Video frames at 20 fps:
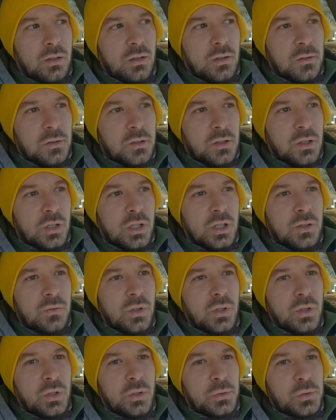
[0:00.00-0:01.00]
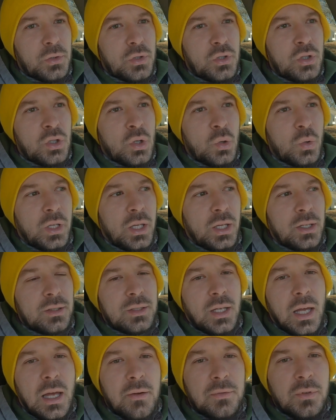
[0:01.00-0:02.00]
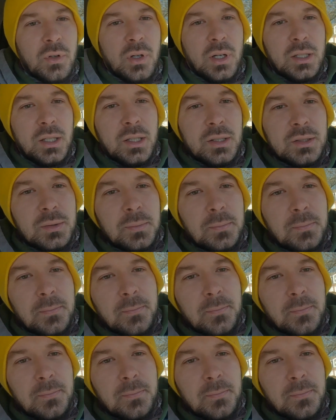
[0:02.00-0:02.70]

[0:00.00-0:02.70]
a little showcase after, I guess.